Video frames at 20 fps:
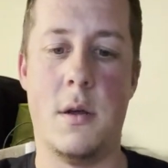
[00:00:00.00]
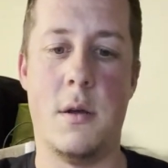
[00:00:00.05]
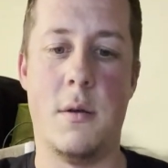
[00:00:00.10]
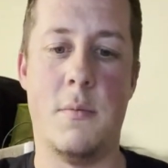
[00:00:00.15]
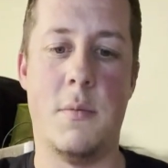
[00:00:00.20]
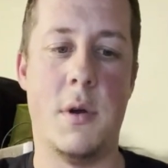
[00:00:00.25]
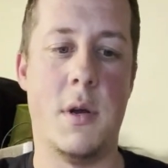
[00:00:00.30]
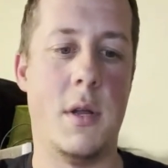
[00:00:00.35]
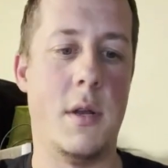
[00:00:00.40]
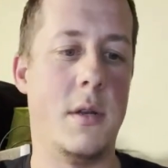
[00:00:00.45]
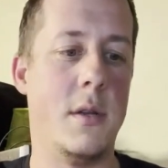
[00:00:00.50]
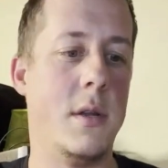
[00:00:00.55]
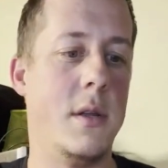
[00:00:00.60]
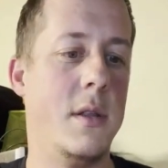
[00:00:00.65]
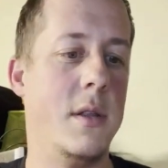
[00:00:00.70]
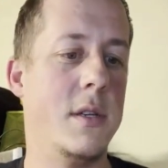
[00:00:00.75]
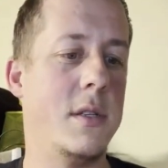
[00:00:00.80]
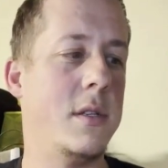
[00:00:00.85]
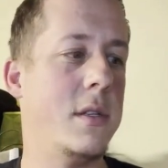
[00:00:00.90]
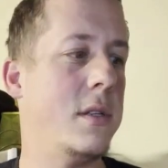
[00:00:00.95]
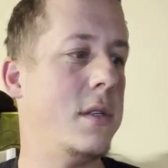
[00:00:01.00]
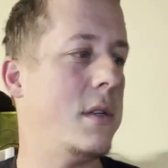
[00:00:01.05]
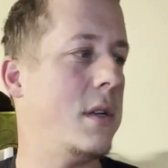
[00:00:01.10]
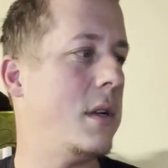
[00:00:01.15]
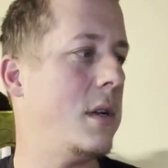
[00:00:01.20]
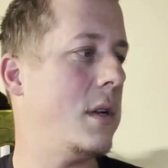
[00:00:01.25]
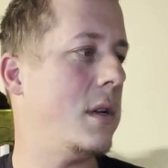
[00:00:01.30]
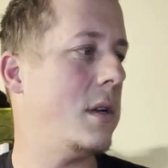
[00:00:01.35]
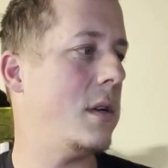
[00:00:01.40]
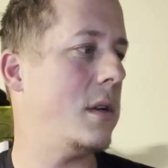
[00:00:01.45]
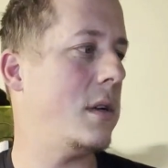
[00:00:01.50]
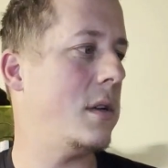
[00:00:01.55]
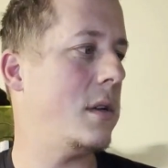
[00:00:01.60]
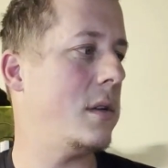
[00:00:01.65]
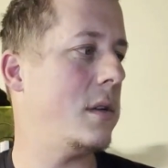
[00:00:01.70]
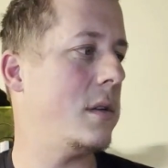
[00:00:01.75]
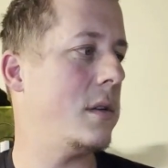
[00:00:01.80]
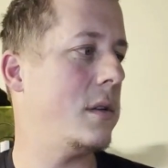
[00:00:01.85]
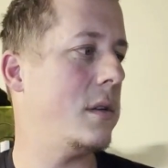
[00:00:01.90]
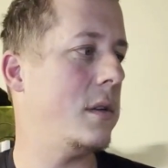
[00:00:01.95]
But this is a
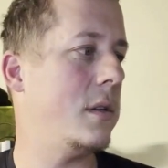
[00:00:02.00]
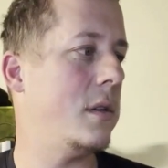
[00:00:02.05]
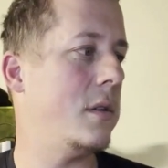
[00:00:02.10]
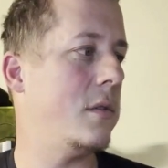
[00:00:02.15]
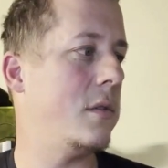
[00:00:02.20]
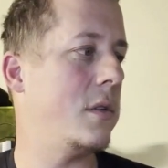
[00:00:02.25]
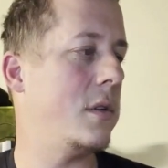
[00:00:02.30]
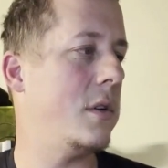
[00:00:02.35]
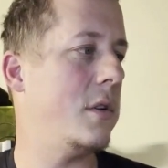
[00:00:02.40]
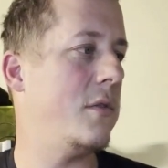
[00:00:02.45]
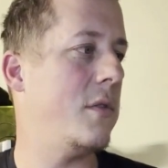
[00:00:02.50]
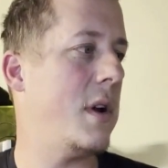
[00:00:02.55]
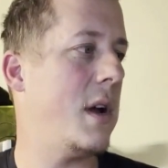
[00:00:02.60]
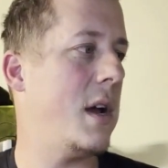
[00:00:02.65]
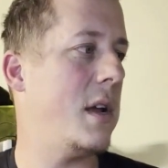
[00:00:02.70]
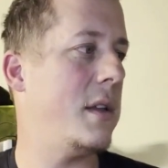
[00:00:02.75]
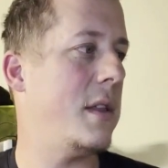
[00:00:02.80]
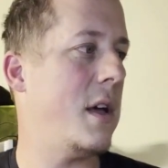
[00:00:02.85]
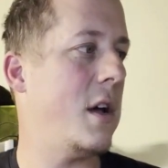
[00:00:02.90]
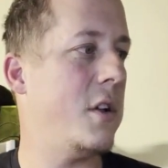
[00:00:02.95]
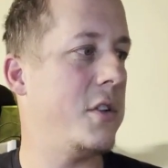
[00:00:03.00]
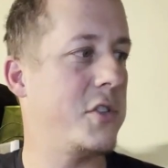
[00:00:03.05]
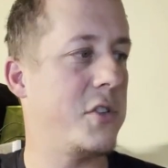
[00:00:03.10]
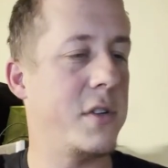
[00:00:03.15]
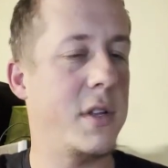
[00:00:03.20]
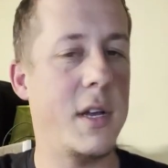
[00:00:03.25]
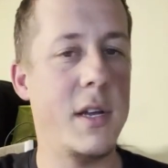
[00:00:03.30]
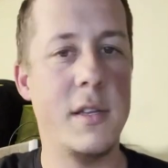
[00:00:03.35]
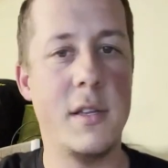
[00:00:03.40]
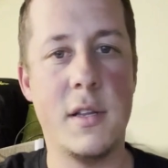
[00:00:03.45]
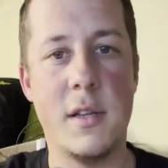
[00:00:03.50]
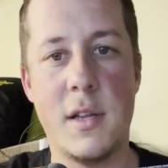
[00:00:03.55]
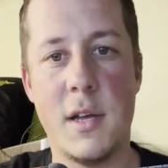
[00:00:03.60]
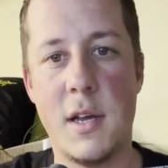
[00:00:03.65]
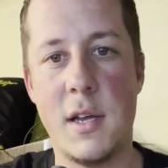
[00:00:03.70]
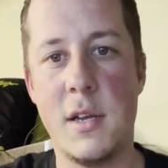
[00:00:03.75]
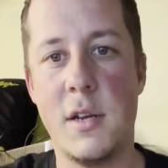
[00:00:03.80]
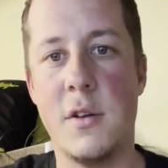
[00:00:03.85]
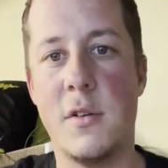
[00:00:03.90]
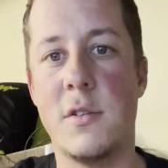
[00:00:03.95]
good rod. The ultralight and the
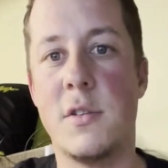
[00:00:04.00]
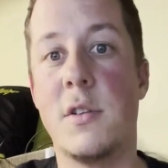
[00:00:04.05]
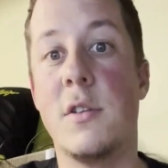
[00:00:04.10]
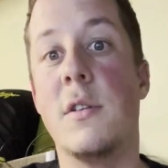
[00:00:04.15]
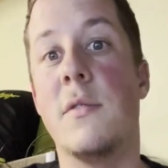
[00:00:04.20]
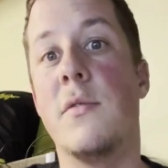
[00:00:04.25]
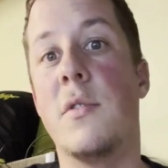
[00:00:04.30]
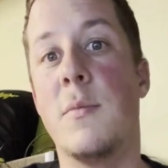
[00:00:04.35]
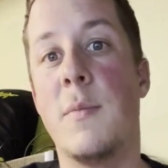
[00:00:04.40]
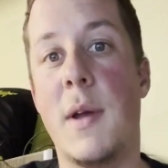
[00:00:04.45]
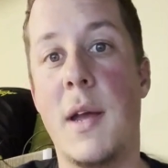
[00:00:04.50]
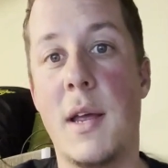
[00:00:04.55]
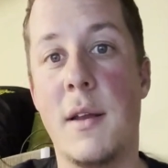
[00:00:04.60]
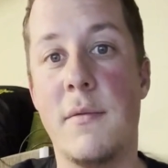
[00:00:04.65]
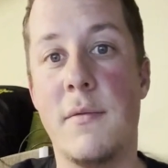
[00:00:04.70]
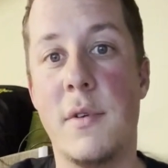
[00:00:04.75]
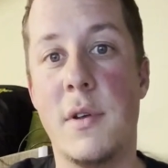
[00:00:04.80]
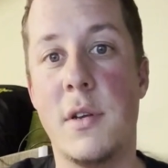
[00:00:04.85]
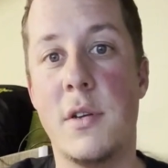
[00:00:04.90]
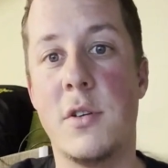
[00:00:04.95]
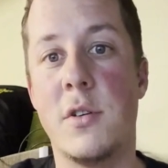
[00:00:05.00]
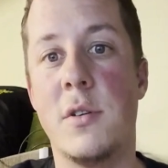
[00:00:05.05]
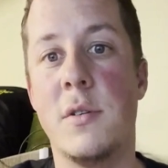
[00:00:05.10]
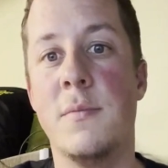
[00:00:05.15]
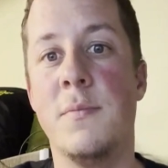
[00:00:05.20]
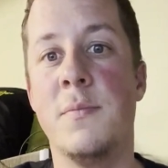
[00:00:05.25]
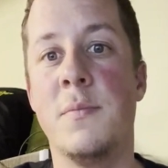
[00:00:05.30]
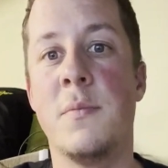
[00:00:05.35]
light, it's good for panfish.